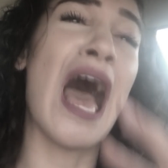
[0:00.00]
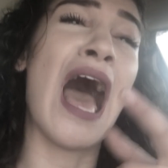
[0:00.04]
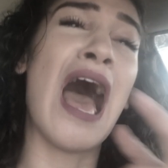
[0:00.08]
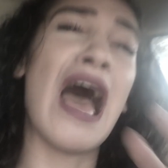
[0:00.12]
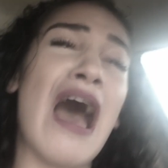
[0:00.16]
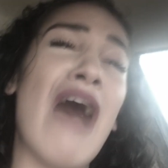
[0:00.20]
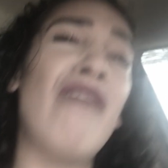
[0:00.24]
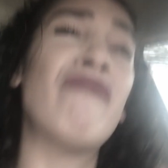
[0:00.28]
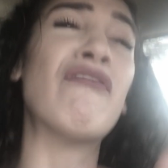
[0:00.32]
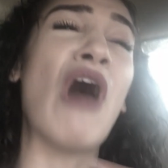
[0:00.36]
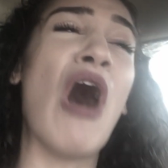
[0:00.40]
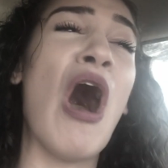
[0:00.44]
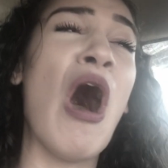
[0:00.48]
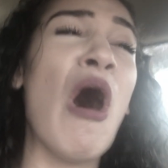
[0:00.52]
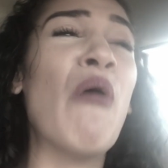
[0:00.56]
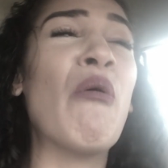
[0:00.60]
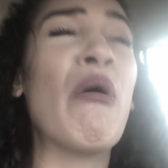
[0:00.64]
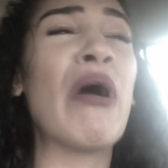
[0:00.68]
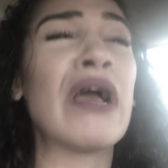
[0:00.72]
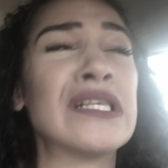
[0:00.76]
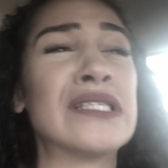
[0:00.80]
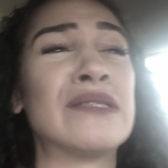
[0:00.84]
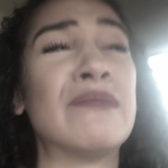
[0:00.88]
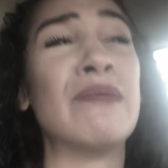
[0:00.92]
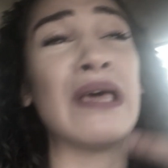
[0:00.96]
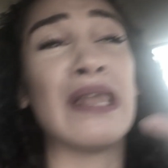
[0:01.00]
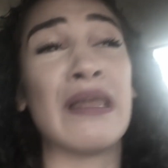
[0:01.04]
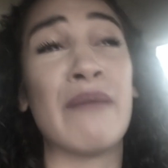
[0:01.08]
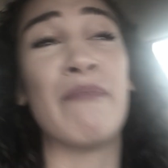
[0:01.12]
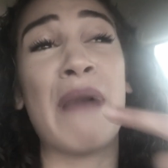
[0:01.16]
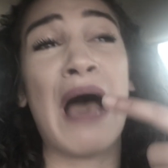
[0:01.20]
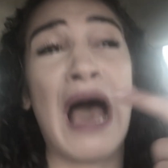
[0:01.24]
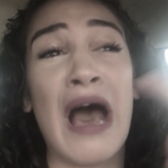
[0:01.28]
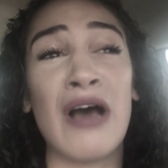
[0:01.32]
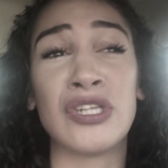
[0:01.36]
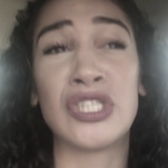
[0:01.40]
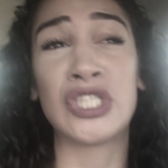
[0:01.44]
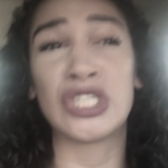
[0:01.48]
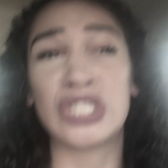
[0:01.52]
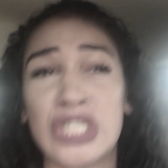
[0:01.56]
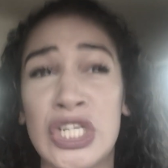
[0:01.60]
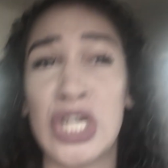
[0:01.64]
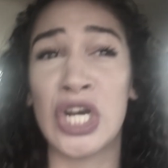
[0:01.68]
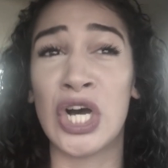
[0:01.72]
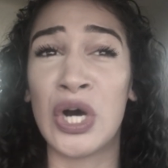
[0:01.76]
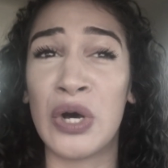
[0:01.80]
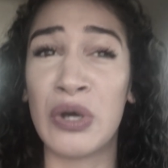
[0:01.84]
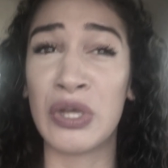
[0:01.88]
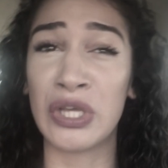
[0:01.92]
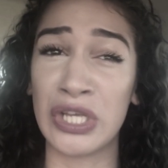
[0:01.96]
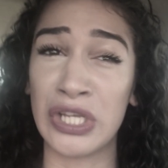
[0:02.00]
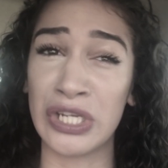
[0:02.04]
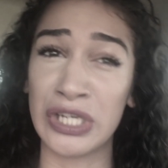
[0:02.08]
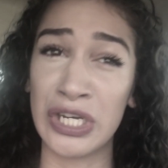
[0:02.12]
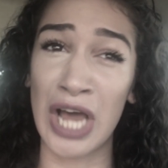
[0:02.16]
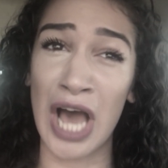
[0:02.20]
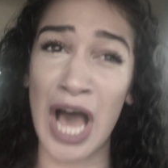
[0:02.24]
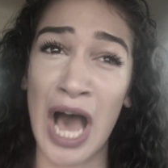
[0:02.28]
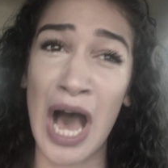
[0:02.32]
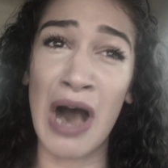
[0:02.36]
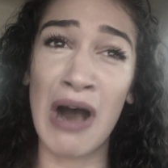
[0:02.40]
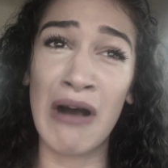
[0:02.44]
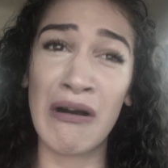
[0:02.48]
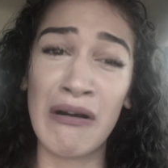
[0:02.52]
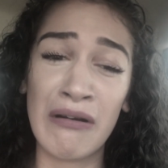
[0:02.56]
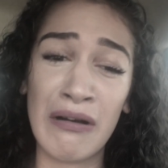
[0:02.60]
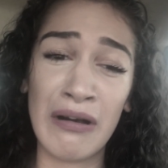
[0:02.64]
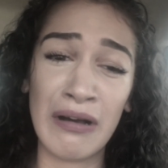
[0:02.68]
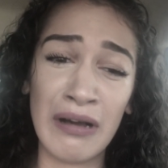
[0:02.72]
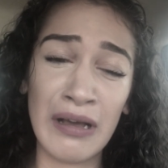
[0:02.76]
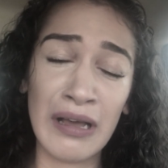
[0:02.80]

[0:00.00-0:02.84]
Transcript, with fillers: I've always been about you, you know?